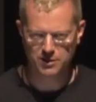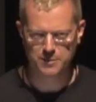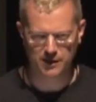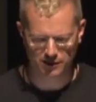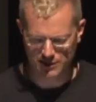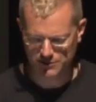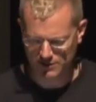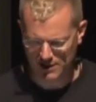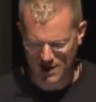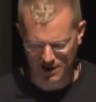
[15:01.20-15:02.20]
the mailing list for
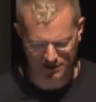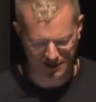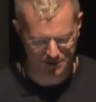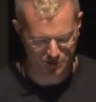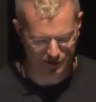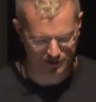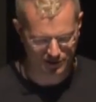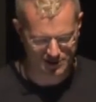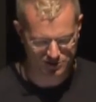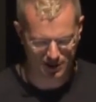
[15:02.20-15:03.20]
DenHack and Tinkermill, so
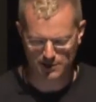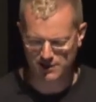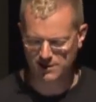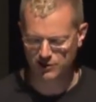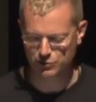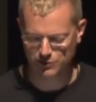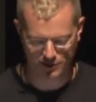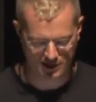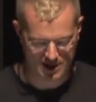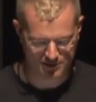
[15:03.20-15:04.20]
I scraped their schedules for
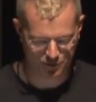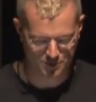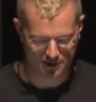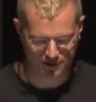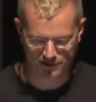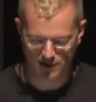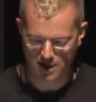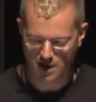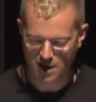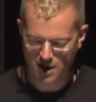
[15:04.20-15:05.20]
the last few months.
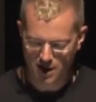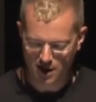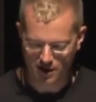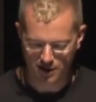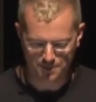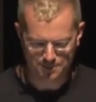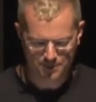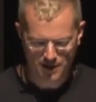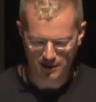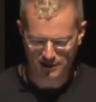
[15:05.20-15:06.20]

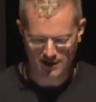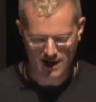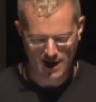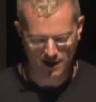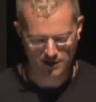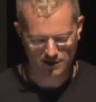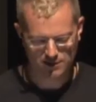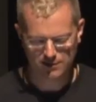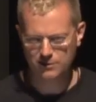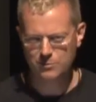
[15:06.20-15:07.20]
At Den Hack,
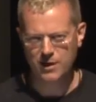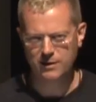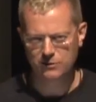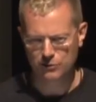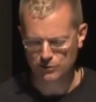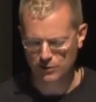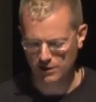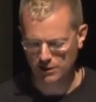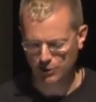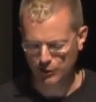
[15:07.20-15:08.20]
you might do
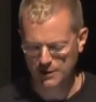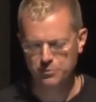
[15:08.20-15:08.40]
3D